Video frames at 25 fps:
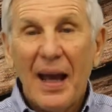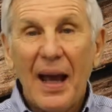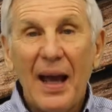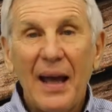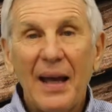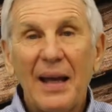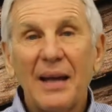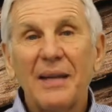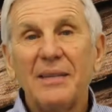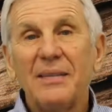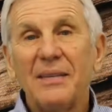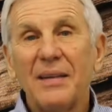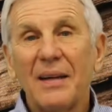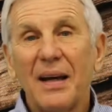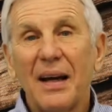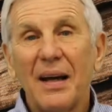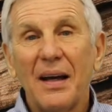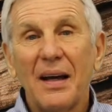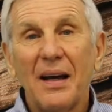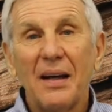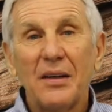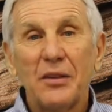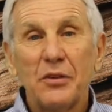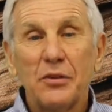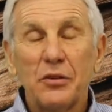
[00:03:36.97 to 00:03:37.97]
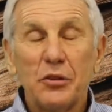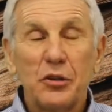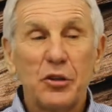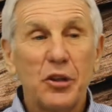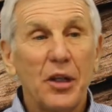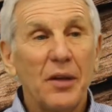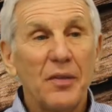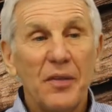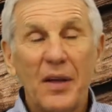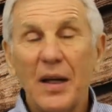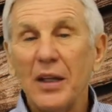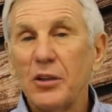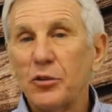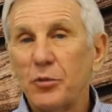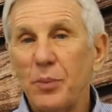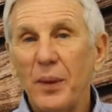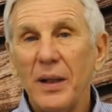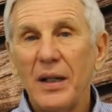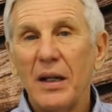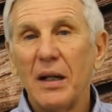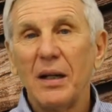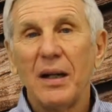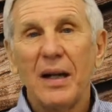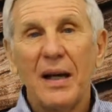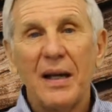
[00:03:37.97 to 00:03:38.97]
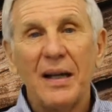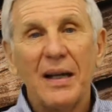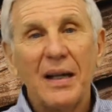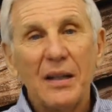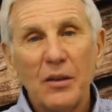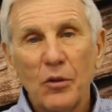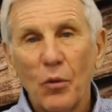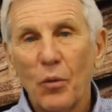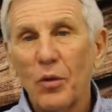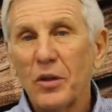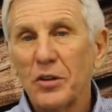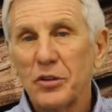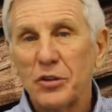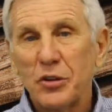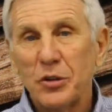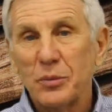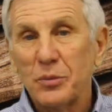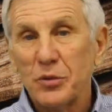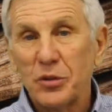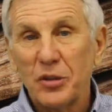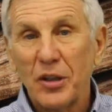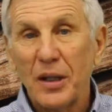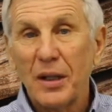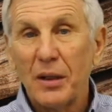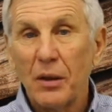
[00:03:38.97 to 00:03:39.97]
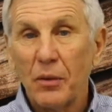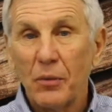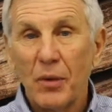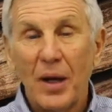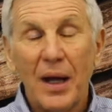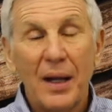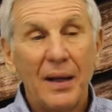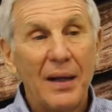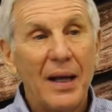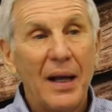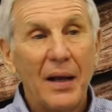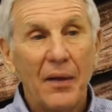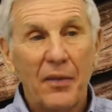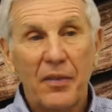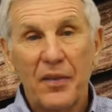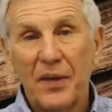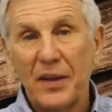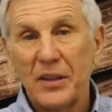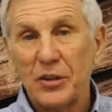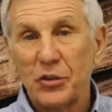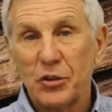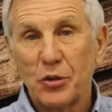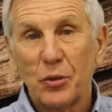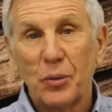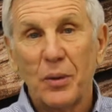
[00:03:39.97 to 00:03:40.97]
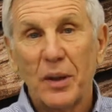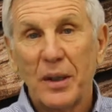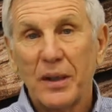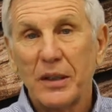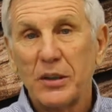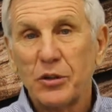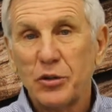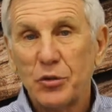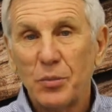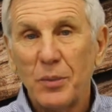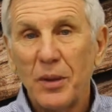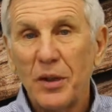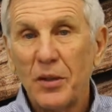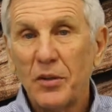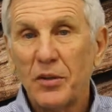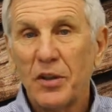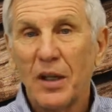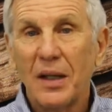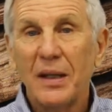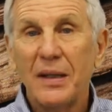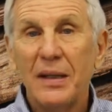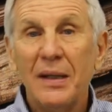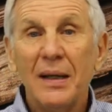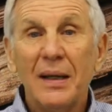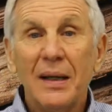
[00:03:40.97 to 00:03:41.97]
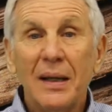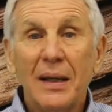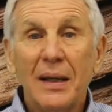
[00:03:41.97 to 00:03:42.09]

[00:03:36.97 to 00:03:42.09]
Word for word: And uh, should things be delayed in the worship center, right now things are running smoothly,